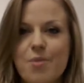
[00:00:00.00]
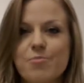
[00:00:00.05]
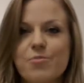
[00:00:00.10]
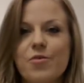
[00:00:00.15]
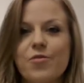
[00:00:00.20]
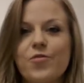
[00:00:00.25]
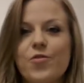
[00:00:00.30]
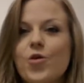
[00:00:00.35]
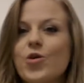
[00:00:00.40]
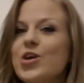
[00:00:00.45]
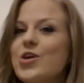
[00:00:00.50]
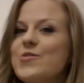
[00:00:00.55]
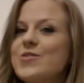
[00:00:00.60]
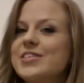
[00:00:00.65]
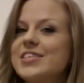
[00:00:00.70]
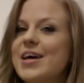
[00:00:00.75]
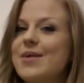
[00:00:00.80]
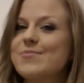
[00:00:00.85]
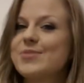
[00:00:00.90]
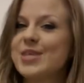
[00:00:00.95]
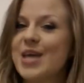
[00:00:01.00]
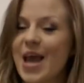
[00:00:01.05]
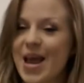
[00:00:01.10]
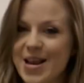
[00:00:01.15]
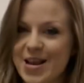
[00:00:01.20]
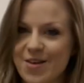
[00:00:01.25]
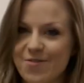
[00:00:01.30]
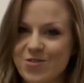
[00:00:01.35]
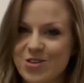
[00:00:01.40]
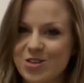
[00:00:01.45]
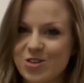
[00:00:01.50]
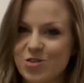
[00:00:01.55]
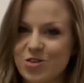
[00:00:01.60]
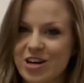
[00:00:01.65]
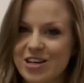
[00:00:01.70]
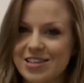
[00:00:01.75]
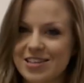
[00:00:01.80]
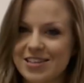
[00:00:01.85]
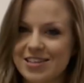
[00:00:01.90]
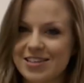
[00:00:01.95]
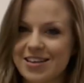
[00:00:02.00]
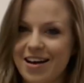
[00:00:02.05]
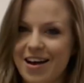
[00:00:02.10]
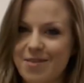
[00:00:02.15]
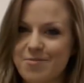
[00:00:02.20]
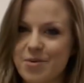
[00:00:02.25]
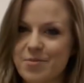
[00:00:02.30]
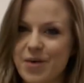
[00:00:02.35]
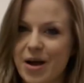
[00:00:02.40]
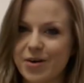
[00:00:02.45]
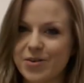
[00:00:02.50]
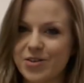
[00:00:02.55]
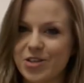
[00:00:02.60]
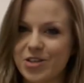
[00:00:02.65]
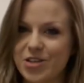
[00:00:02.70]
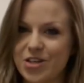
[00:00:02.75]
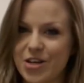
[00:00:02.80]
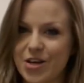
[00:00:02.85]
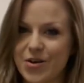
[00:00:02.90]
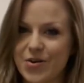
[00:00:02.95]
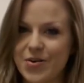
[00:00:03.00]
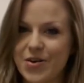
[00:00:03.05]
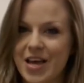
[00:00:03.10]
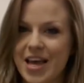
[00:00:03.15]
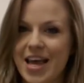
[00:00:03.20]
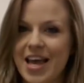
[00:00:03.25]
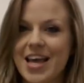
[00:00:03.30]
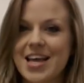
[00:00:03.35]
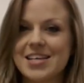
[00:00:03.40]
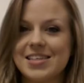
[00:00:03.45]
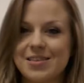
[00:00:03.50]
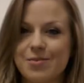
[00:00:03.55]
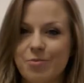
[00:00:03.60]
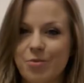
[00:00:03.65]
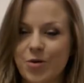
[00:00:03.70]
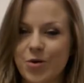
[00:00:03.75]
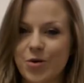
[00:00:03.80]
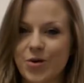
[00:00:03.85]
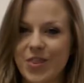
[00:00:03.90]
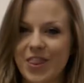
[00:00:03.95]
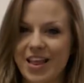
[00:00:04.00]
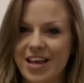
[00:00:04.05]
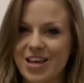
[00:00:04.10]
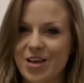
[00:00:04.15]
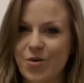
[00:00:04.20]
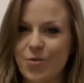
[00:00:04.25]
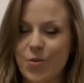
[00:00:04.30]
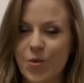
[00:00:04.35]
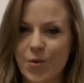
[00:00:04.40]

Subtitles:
Before you attempt any of the stretches that I'm about to do, it's important that you